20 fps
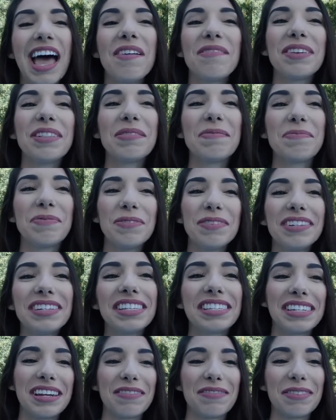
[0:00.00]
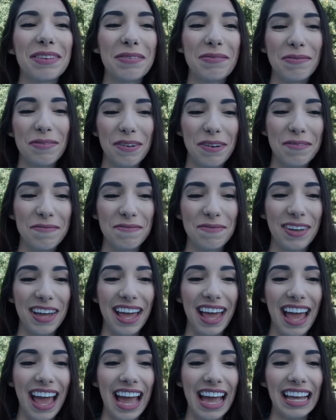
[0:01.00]
I mean, the pool is definitely warm,
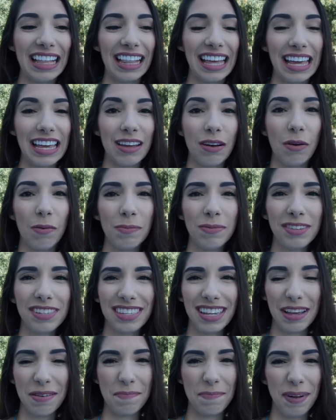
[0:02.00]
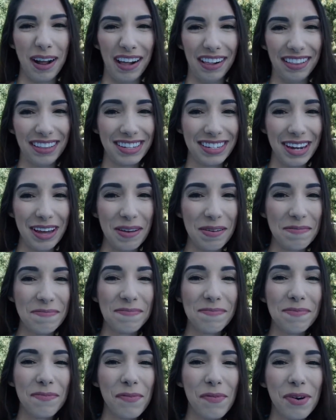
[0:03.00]
but I like almost like
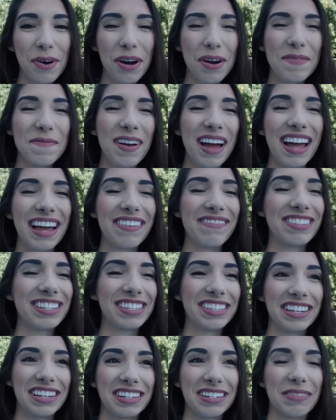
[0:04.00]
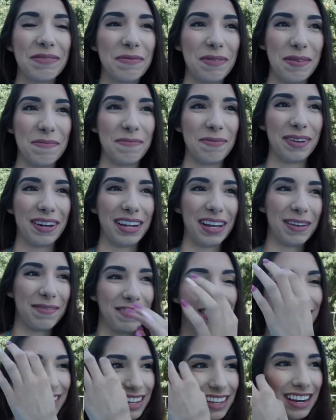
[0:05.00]
bathtub warm. I am such a wimp when it
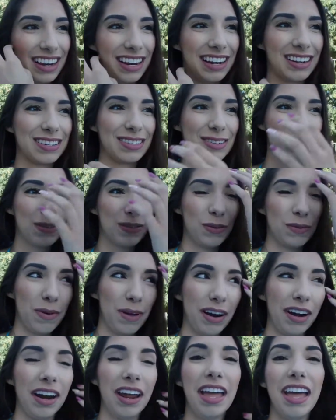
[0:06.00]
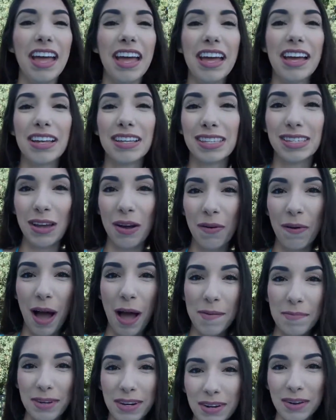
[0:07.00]
comes to getting into cold water. So
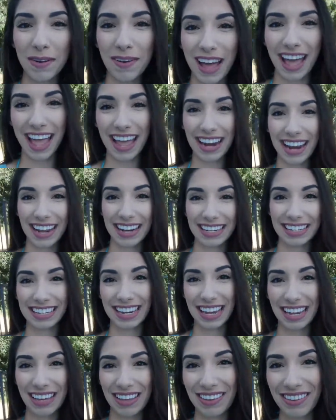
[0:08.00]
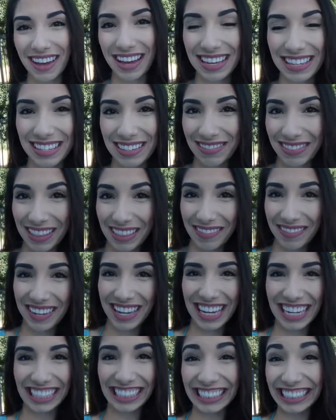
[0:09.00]
I'm gonna go ahead and take you guys with
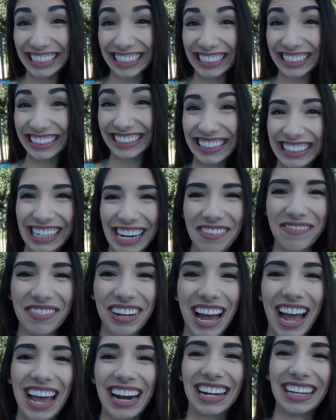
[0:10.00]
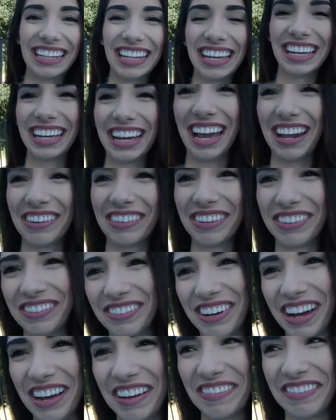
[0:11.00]
me. I'm kind of like, I don't know
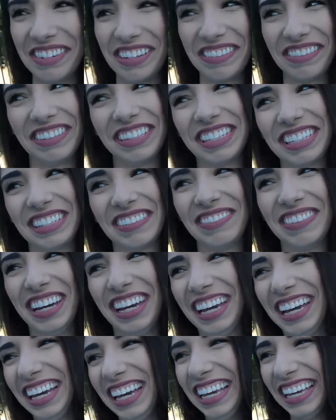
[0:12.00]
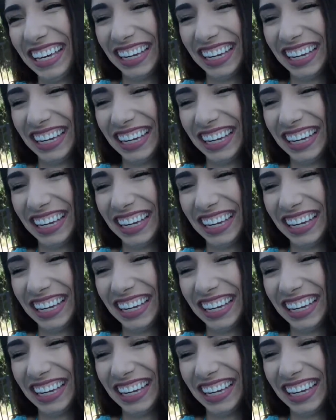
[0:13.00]
why I'm nervous, but